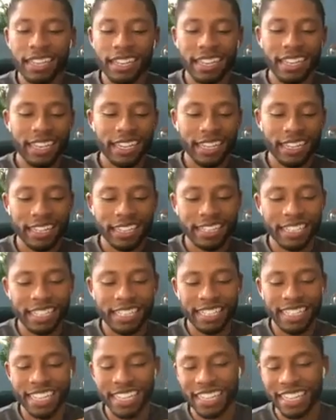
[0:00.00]
again, this
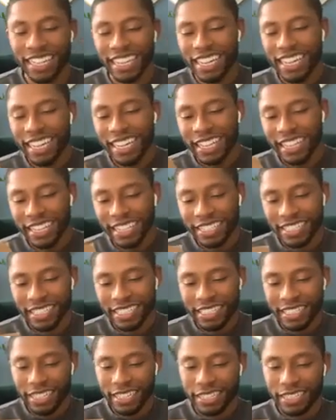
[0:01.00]
is this is
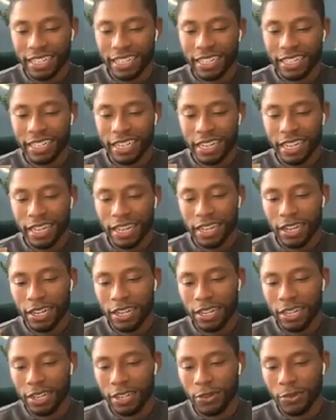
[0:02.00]
such a
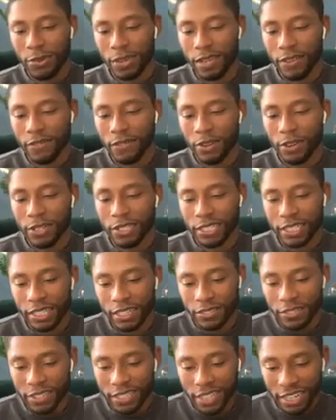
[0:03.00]
quick version
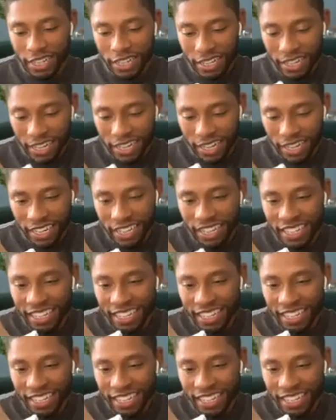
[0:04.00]
of a satellite